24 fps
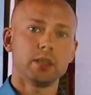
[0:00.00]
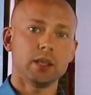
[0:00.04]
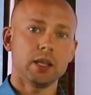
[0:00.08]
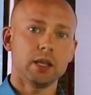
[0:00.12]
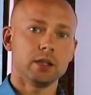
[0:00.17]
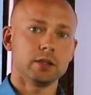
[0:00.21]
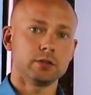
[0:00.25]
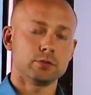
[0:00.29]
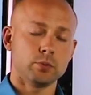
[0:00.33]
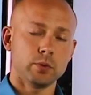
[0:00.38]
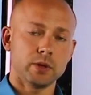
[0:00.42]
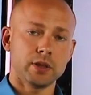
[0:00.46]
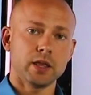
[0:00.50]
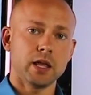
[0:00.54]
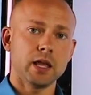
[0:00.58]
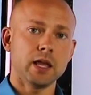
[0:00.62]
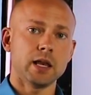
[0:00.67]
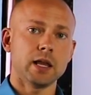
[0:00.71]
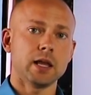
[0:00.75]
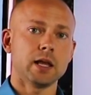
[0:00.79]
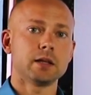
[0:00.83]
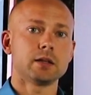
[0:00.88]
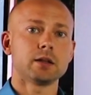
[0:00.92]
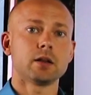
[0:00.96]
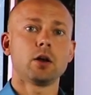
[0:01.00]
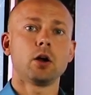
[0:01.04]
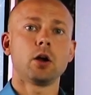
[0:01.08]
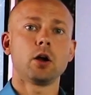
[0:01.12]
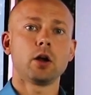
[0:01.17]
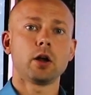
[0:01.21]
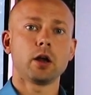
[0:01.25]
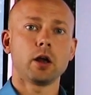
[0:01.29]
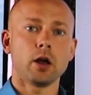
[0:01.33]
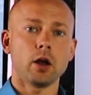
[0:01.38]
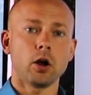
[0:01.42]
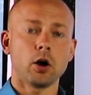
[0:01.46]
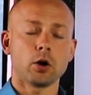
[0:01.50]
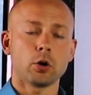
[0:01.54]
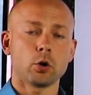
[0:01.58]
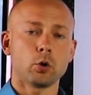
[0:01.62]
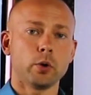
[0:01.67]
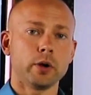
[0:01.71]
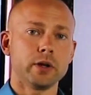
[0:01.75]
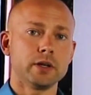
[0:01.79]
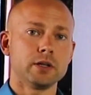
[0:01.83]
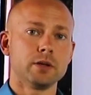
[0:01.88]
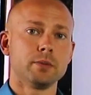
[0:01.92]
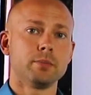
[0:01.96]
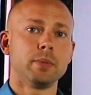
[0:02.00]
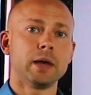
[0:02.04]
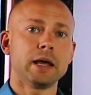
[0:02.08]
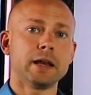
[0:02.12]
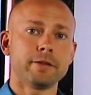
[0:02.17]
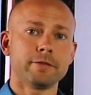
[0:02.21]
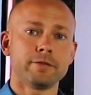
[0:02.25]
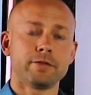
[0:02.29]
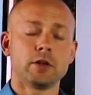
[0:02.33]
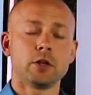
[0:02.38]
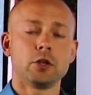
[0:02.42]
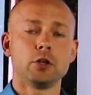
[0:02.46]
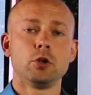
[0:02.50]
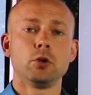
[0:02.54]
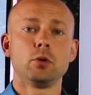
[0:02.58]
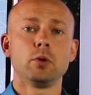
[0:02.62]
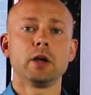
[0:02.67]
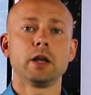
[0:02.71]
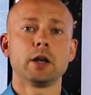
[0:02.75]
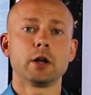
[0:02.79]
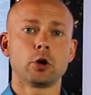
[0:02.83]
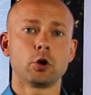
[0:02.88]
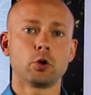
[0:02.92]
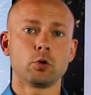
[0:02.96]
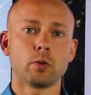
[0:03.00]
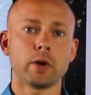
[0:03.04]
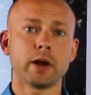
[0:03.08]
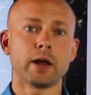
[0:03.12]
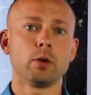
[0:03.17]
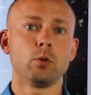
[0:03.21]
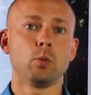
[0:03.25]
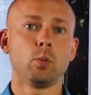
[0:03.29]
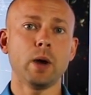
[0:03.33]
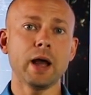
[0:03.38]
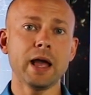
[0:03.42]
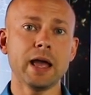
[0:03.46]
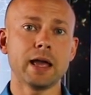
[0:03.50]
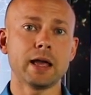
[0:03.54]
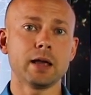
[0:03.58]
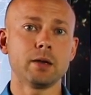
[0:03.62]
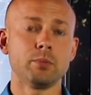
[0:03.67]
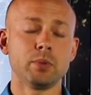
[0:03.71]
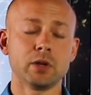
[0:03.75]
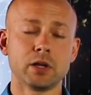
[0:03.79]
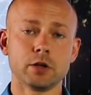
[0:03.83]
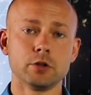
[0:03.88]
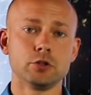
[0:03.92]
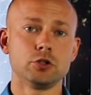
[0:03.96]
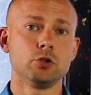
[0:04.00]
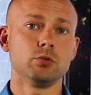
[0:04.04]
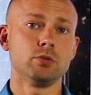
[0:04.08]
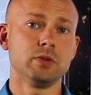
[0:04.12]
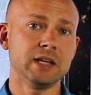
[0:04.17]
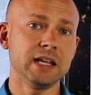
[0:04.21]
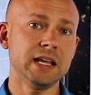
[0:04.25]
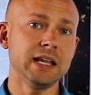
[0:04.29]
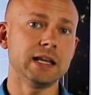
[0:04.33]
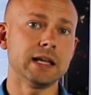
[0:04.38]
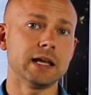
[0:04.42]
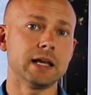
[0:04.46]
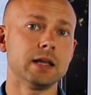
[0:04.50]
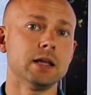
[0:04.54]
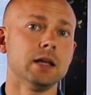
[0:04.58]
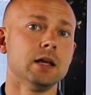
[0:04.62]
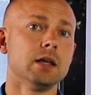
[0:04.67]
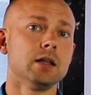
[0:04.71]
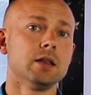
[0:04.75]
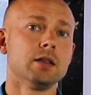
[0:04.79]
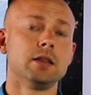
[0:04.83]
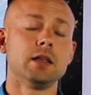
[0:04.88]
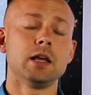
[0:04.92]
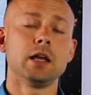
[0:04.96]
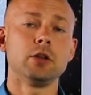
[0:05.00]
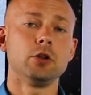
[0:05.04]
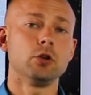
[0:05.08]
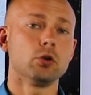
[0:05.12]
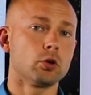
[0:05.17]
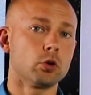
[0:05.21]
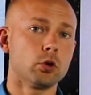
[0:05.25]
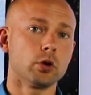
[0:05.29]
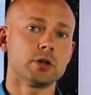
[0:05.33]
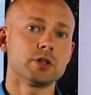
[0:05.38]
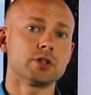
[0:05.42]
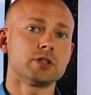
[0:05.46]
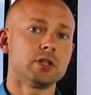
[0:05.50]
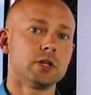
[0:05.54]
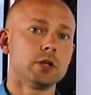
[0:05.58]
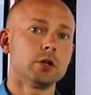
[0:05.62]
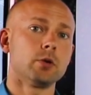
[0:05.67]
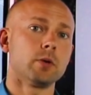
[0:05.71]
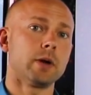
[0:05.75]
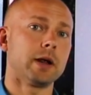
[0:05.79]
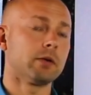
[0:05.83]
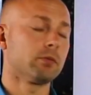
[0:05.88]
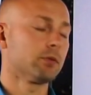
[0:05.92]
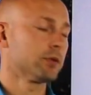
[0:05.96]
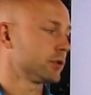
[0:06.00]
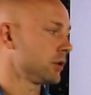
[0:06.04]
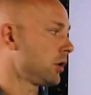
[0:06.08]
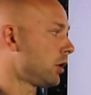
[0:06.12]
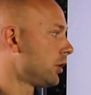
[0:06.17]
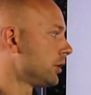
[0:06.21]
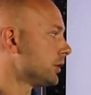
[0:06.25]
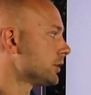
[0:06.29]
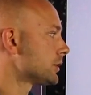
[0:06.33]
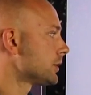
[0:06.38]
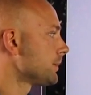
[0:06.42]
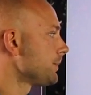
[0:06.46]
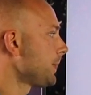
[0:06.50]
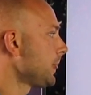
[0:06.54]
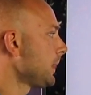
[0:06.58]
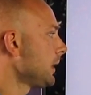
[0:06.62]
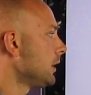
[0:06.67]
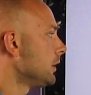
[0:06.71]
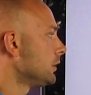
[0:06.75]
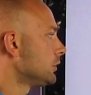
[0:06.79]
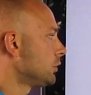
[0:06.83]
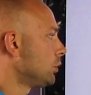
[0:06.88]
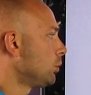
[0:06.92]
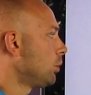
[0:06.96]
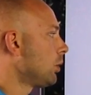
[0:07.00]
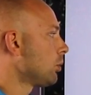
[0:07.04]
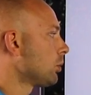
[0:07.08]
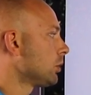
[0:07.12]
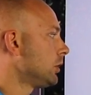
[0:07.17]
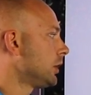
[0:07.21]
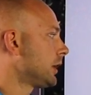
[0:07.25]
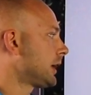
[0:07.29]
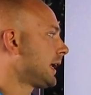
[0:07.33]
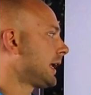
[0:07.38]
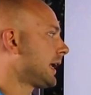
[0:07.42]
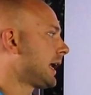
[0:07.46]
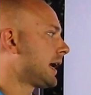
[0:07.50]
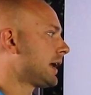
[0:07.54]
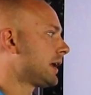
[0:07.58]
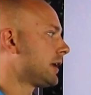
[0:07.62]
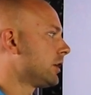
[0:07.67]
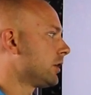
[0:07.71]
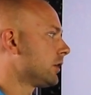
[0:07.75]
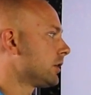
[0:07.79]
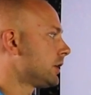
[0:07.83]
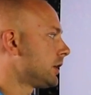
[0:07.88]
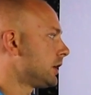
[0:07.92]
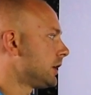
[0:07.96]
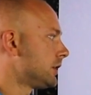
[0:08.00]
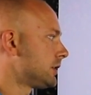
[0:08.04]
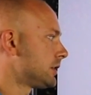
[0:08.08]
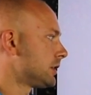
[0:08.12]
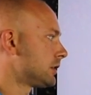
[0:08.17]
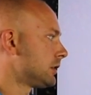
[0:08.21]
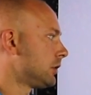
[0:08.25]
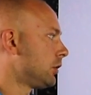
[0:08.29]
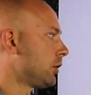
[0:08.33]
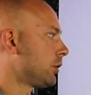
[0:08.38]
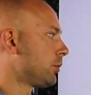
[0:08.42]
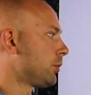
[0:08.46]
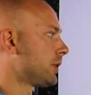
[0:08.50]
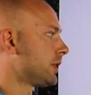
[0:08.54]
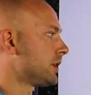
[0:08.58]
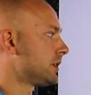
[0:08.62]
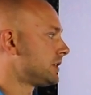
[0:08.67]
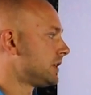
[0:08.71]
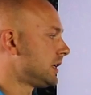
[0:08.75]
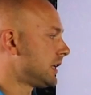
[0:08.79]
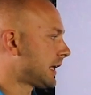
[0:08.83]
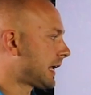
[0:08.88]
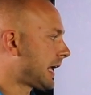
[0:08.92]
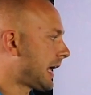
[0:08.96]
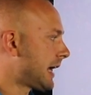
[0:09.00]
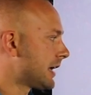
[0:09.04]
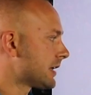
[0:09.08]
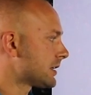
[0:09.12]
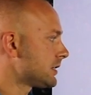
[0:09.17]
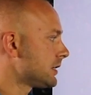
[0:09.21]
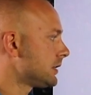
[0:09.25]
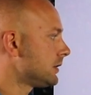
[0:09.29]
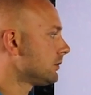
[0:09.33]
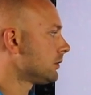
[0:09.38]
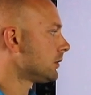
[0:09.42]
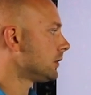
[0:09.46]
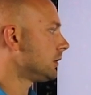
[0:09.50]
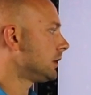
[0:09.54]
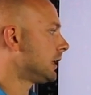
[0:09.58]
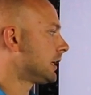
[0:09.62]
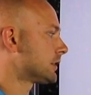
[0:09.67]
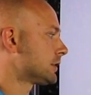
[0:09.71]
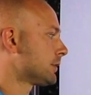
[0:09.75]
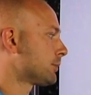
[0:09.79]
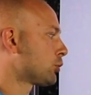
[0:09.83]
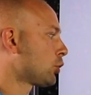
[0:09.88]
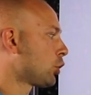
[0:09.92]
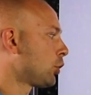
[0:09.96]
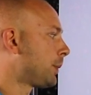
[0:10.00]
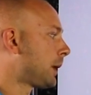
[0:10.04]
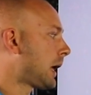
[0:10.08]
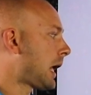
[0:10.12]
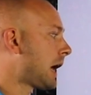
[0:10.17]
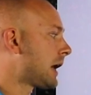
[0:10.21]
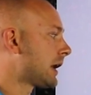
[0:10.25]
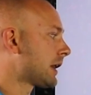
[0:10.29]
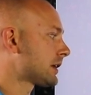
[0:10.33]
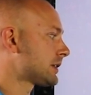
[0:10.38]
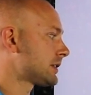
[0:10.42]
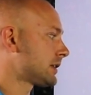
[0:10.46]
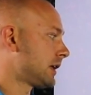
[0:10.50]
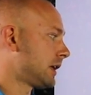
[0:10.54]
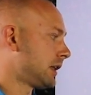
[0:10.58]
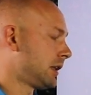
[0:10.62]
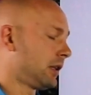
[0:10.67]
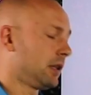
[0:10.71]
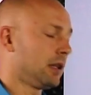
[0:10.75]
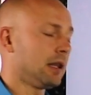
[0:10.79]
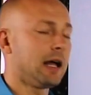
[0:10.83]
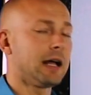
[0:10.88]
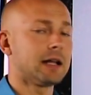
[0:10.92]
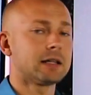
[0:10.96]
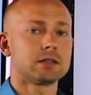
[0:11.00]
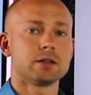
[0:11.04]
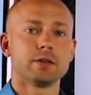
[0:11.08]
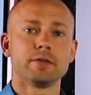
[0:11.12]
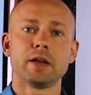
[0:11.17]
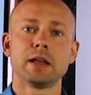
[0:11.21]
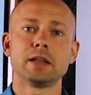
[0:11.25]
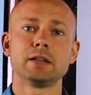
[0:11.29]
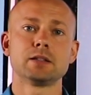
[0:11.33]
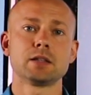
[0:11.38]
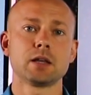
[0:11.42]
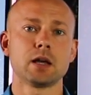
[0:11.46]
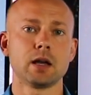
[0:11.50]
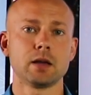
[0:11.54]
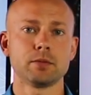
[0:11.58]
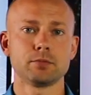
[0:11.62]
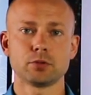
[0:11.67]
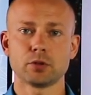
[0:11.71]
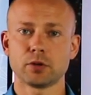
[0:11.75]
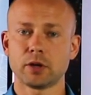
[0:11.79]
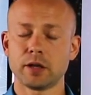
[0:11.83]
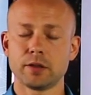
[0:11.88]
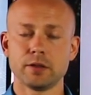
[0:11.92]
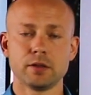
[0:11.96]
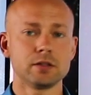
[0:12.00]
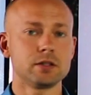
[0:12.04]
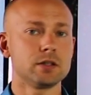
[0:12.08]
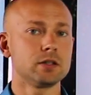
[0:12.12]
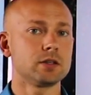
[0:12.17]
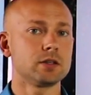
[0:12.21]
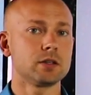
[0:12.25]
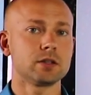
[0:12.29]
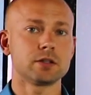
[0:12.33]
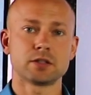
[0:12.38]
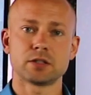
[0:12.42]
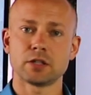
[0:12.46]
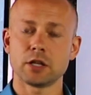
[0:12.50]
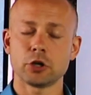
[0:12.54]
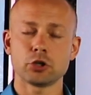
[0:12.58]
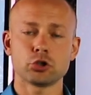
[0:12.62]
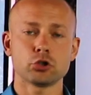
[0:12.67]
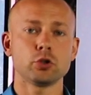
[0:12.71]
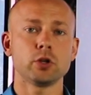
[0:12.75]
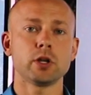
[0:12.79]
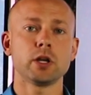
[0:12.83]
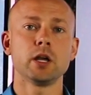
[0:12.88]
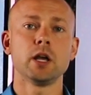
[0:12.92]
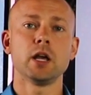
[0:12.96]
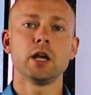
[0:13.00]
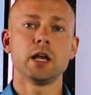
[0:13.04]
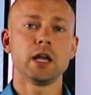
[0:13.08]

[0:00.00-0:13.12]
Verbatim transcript: things within it are going to benefit you in a great way because you need it, then you're going to see great results. So what we're looking at here is it's loaded with acetic acid, lots of probiotics, and lots of enzymes. Okay, this is essentially,